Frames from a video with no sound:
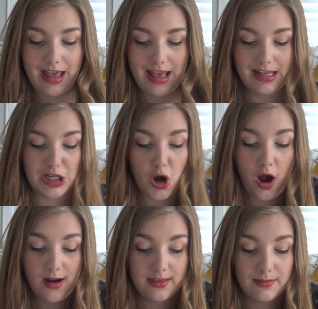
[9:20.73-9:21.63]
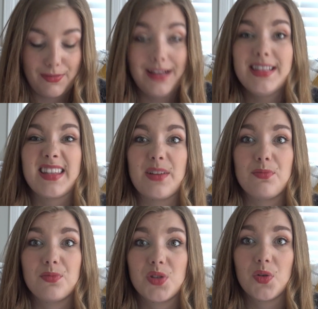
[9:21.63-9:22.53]
And God blesses
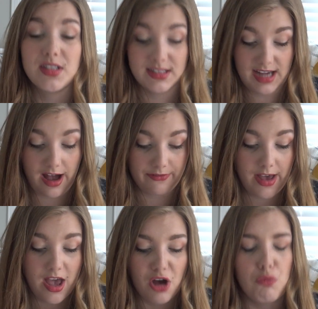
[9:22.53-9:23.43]
them, so this is tough.